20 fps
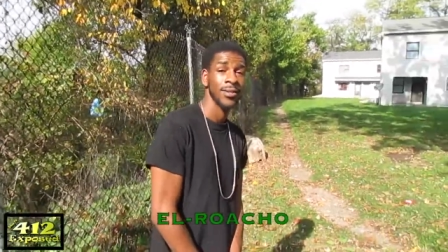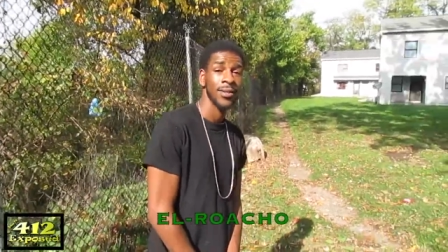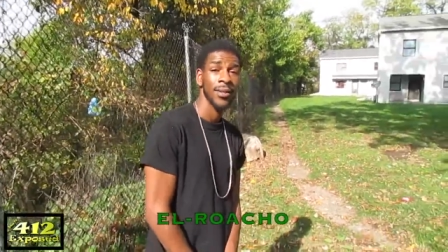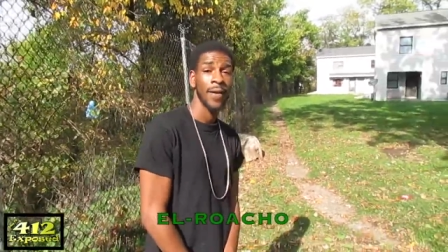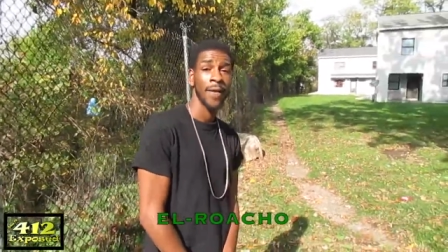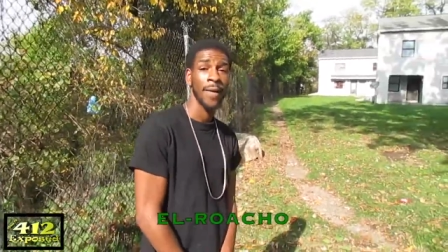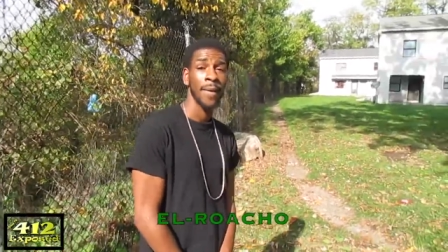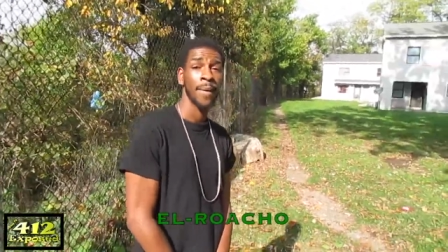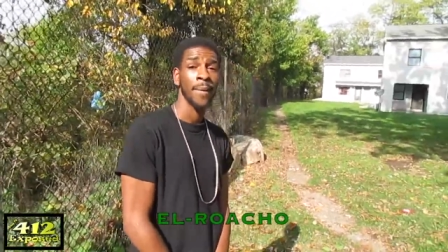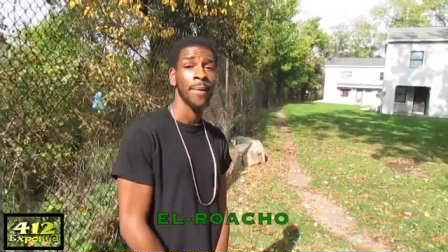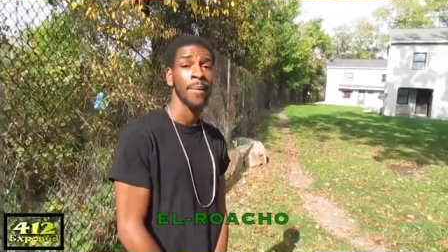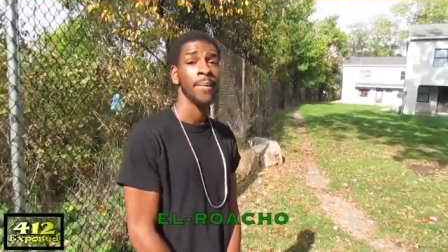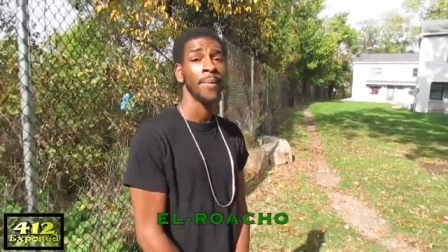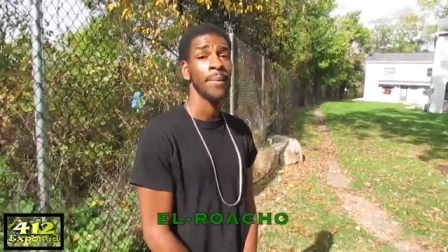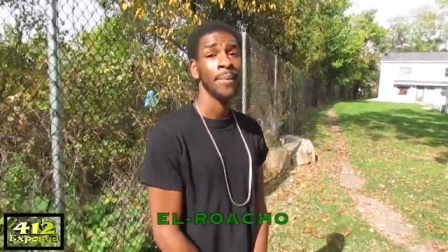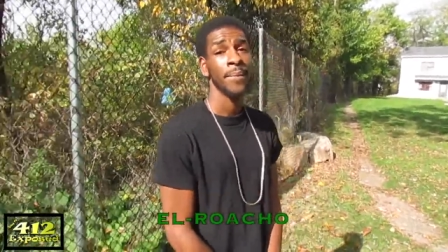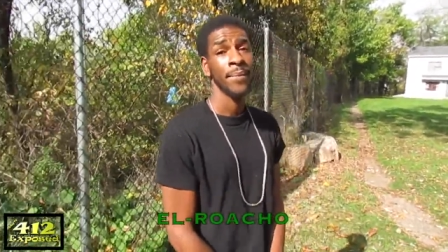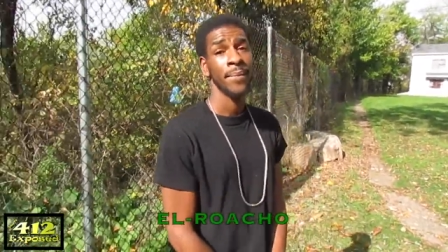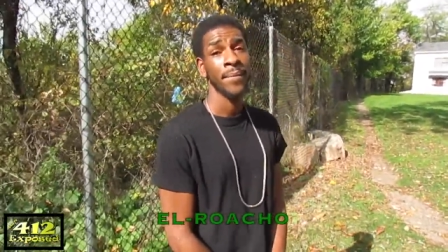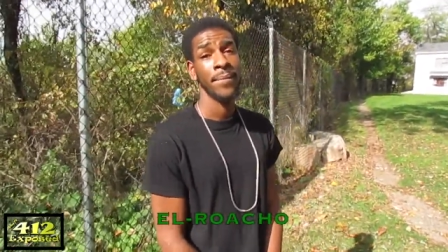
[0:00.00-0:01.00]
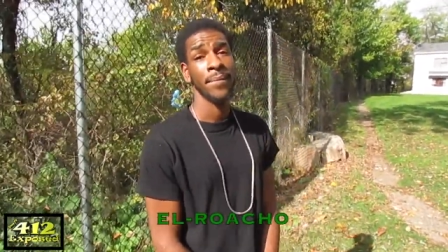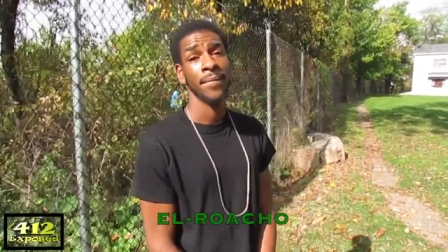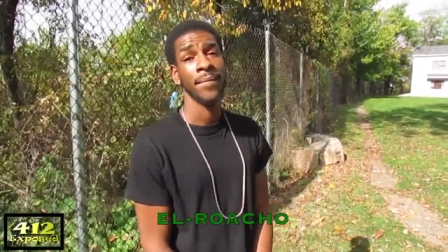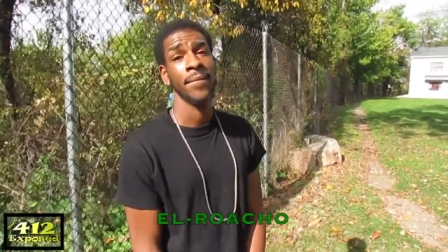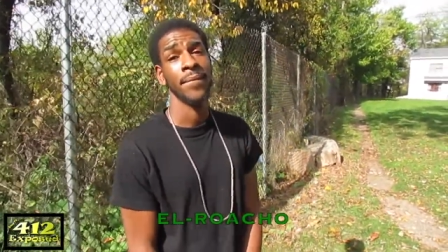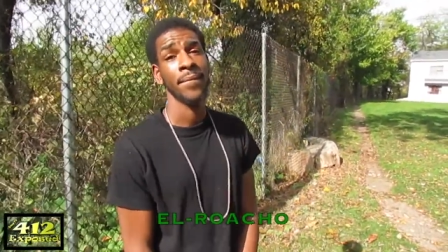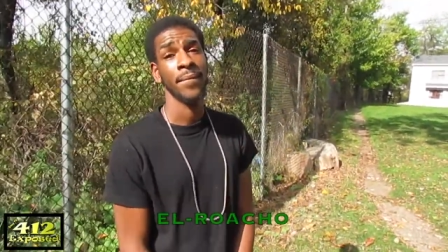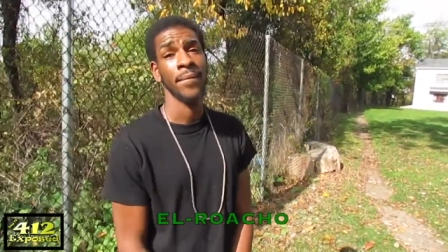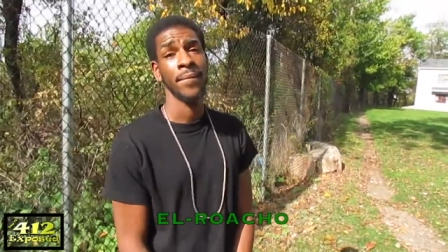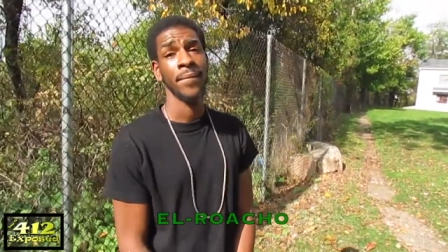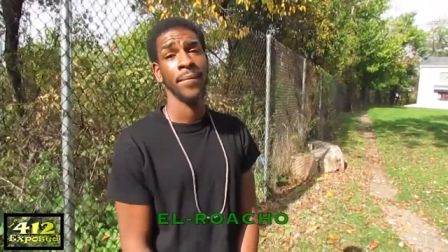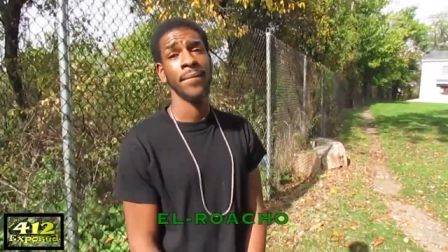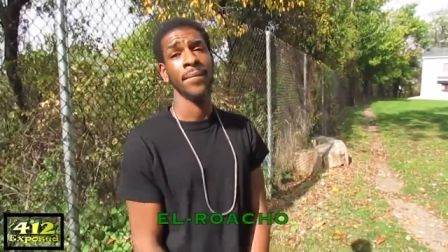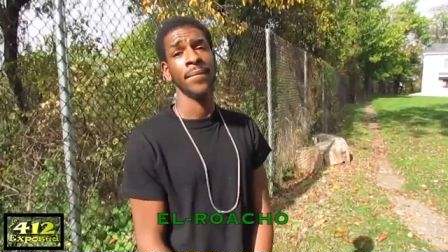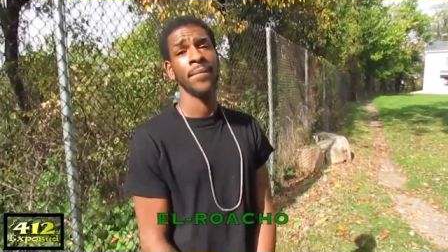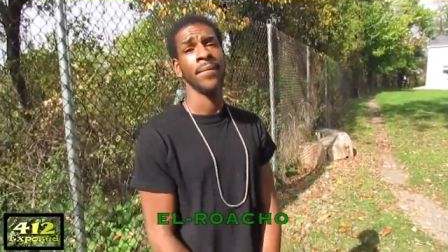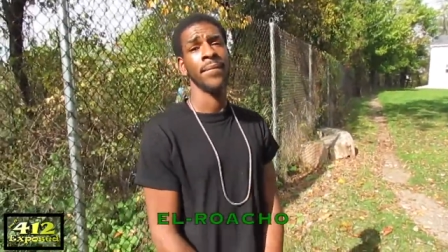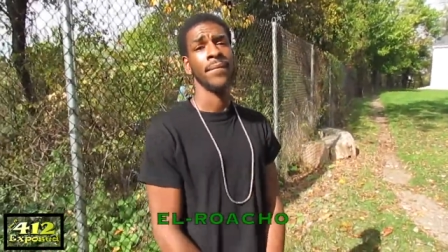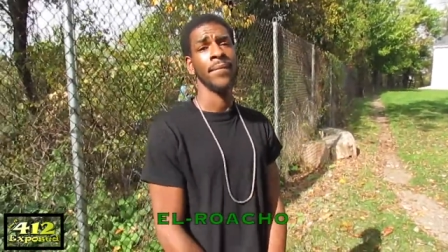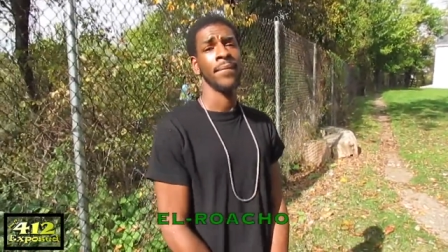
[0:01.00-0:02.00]
You be fucking with the squads or
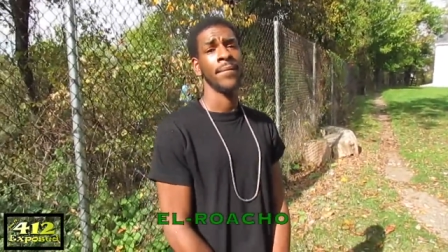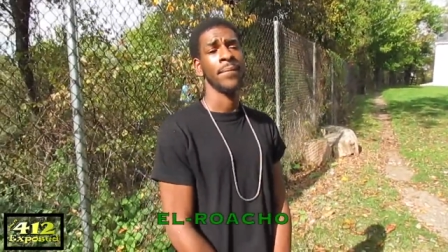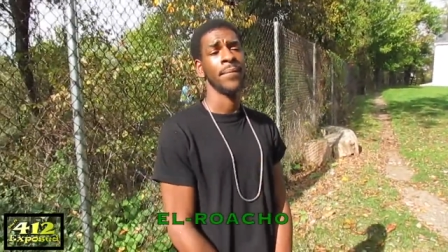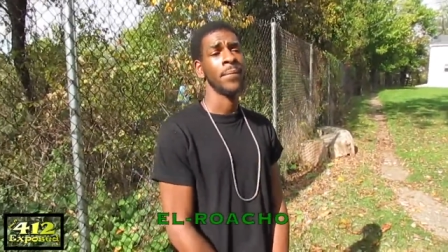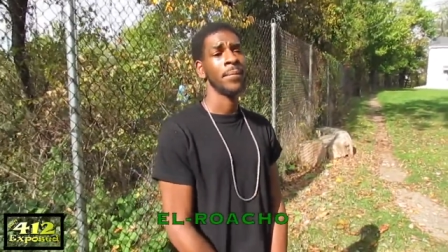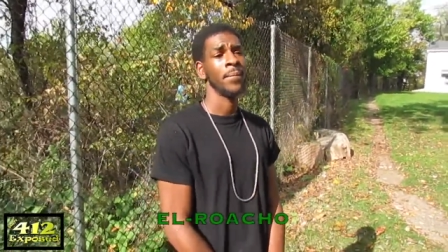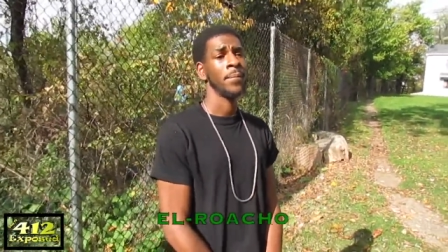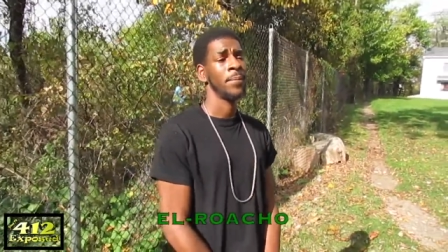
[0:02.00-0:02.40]
whatnot, like,